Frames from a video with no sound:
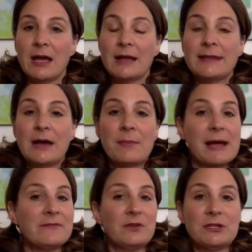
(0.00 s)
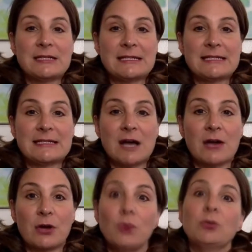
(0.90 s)
Now mindfulness is not
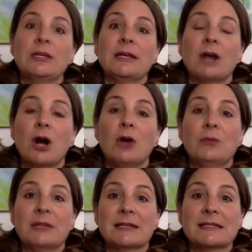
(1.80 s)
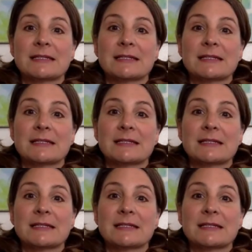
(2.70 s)
only calmness.